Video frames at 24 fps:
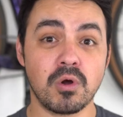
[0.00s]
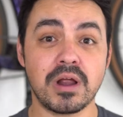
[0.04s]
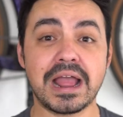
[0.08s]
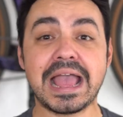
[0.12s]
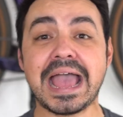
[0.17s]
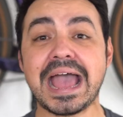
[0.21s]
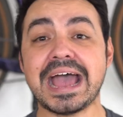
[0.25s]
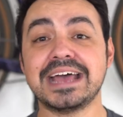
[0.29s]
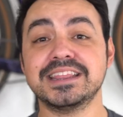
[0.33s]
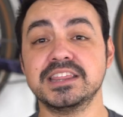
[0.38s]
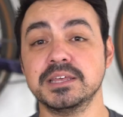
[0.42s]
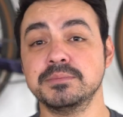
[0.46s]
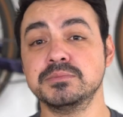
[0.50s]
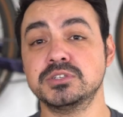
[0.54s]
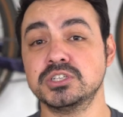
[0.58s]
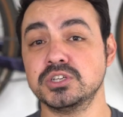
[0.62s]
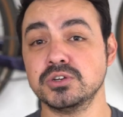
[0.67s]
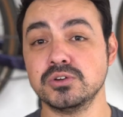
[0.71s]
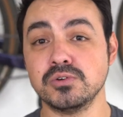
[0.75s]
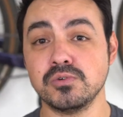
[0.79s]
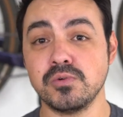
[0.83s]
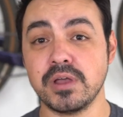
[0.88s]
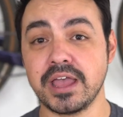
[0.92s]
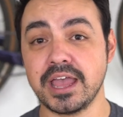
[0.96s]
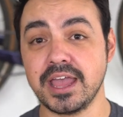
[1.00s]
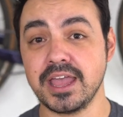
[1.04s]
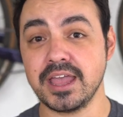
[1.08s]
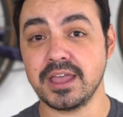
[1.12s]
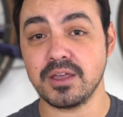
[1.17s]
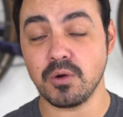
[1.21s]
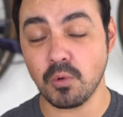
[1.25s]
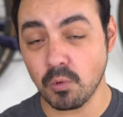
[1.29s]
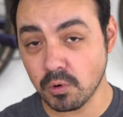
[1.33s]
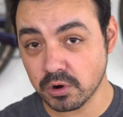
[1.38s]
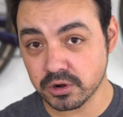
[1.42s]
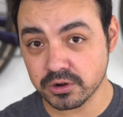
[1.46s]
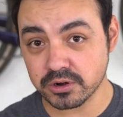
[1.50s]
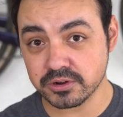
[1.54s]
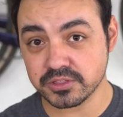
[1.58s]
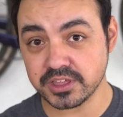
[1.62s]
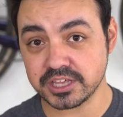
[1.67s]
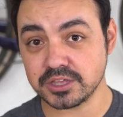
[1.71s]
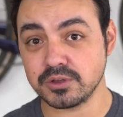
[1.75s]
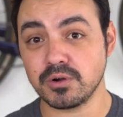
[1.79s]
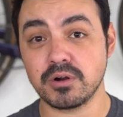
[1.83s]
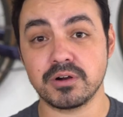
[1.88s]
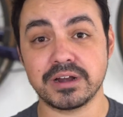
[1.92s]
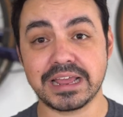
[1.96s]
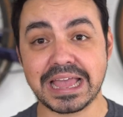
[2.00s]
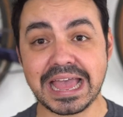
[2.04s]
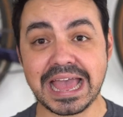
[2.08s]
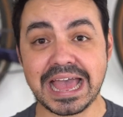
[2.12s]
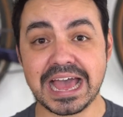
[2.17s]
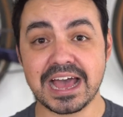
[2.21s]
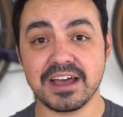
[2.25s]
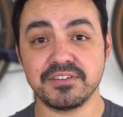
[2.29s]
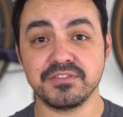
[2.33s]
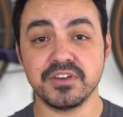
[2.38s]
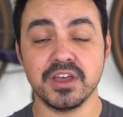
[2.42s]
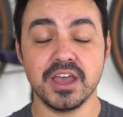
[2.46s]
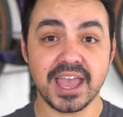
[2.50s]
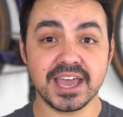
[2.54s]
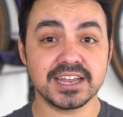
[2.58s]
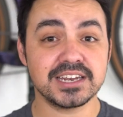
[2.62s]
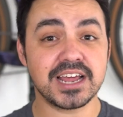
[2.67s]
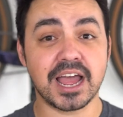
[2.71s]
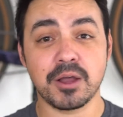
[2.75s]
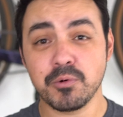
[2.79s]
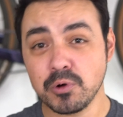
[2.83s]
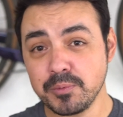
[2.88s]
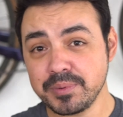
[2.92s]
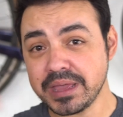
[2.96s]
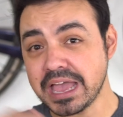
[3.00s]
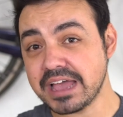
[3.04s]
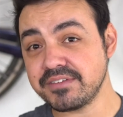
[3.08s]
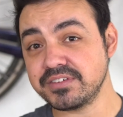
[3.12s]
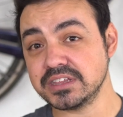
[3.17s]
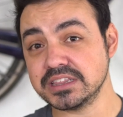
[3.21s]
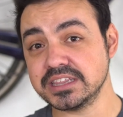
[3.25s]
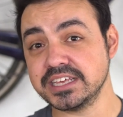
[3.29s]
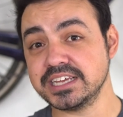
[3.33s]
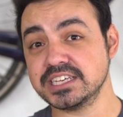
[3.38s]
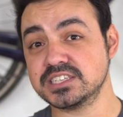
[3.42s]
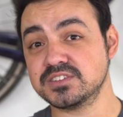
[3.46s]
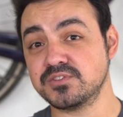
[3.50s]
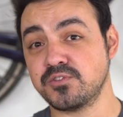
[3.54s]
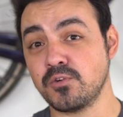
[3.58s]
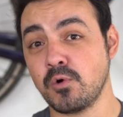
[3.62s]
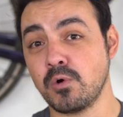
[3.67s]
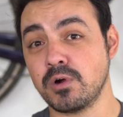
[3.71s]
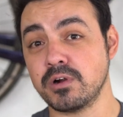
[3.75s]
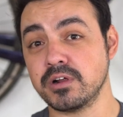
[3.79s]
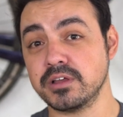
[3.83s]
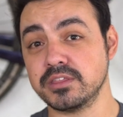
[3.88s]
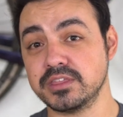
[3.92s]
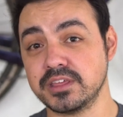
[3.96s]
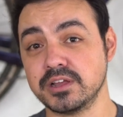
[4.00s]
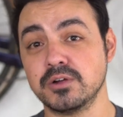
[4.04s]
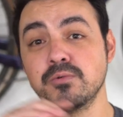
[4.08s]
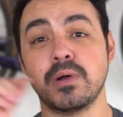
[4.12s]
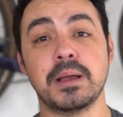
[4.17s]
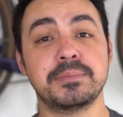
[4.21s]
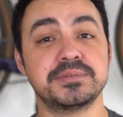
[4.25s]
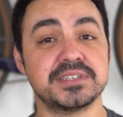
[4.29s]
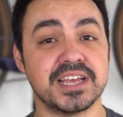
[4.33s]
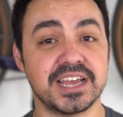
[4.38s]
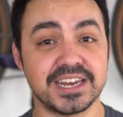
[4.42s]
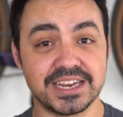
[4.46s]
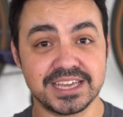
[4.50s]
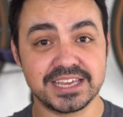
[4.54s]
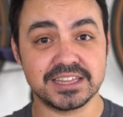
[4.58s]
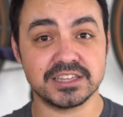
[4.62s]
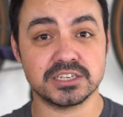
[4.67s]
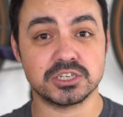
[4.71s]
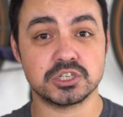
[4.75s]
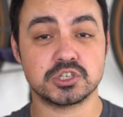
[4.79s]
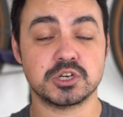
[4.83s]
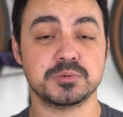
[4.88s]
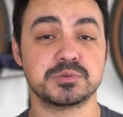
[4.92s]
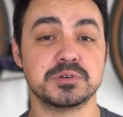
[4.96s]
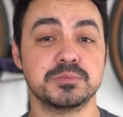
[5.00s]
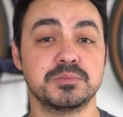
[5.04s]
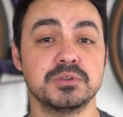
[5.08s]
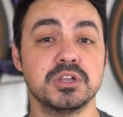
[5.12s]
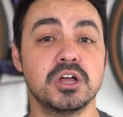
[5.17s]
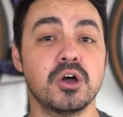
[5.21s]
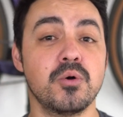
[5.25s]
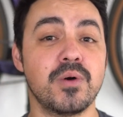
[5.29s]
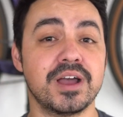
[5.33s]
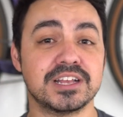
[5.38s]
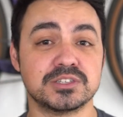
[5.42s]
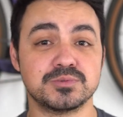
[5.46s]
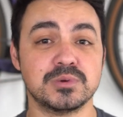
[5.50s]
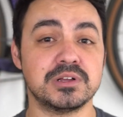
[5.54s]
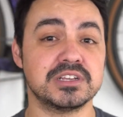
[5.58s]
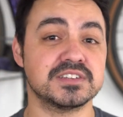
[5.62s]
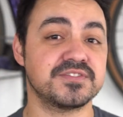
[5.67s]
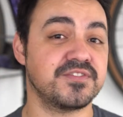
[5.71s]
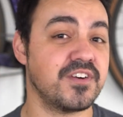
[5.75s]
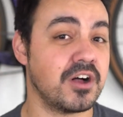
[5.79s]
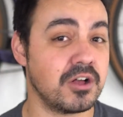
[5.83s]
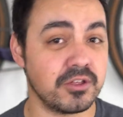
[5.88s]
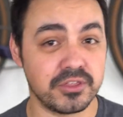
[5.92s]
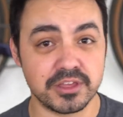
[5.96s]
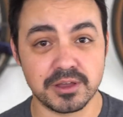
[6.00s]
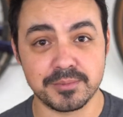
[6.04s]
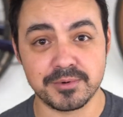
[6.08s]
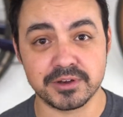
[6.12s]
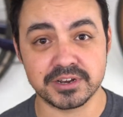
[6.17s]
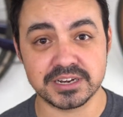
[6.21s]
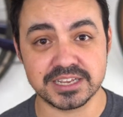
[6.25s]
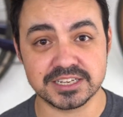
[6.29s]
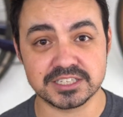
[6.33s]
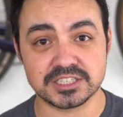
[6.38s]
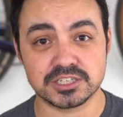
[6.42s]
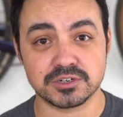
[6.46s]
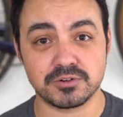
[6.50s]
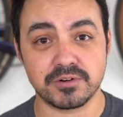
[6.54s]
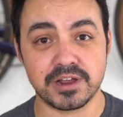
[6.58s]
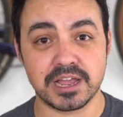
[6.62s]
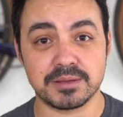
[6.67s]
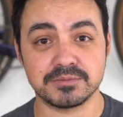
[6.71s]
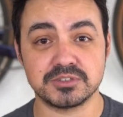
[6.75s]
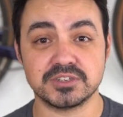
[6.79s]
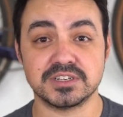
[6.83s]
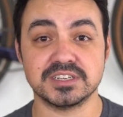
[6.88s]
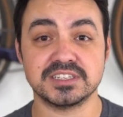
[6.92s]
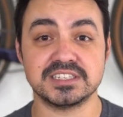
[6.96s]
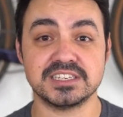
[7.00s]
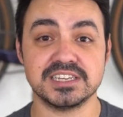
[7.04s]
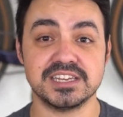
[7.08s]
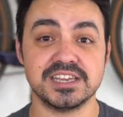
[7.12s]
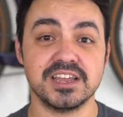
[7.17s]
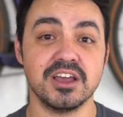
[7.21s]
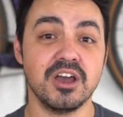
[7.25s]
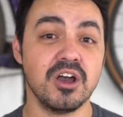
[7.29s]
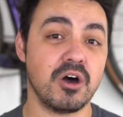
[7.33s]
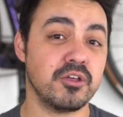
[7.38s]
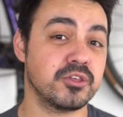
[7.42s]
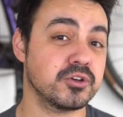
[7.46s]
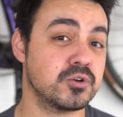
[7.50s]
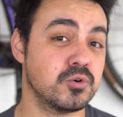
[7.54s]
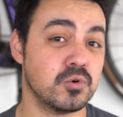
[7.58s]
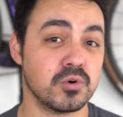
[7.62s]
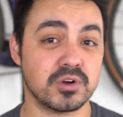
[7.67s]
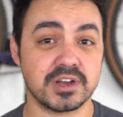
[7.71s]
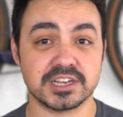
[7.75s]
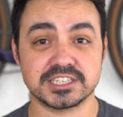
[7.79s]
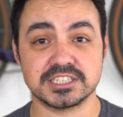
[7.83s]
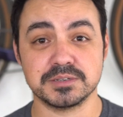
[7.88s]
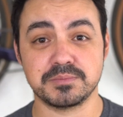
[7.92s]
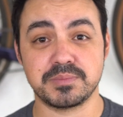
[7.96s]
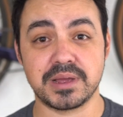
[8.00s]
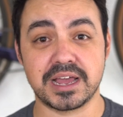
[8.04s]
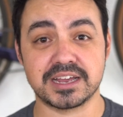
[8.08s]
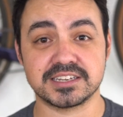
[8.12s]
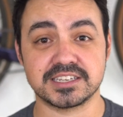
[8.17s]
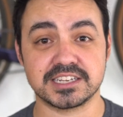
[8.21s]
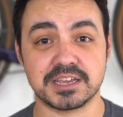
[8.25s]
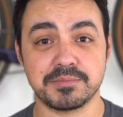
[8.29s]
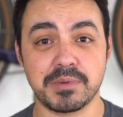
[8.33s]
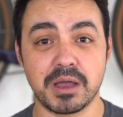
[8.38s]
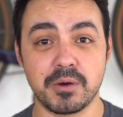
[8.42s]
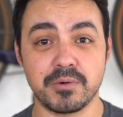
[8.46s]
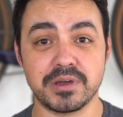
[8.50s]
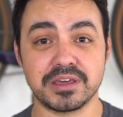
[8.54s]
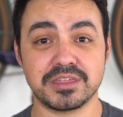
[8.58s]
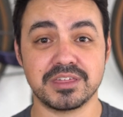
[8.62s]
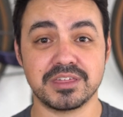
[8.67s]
or add them to a order that you already have. And I will be having links for their website in the description below, as well as follow them on Instagram so you can see all the cool custom bags that come out